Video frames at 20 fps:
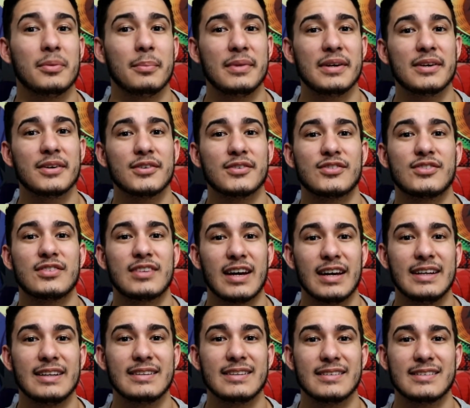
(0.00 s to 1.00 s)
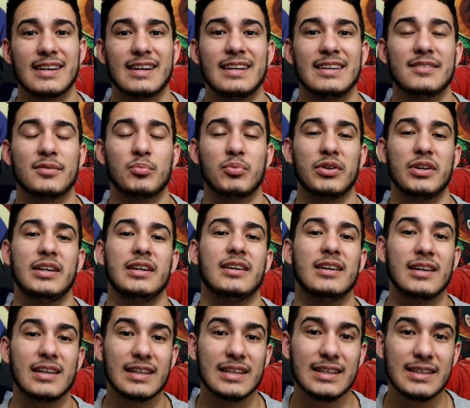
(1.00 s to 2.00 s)
Ymir's Titan design is pretty
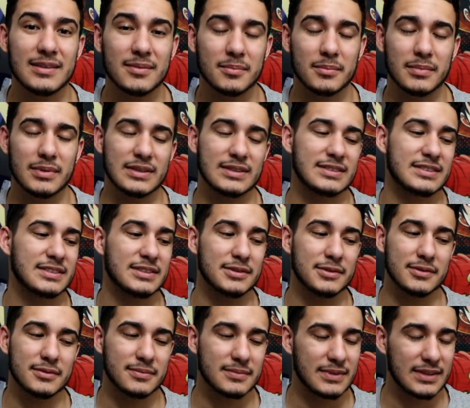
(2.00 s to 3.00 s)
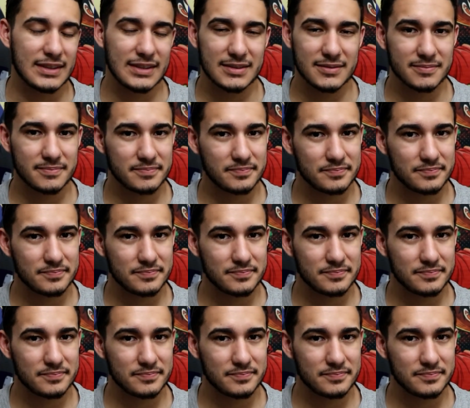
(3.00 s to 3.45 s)
ugly, but still, like,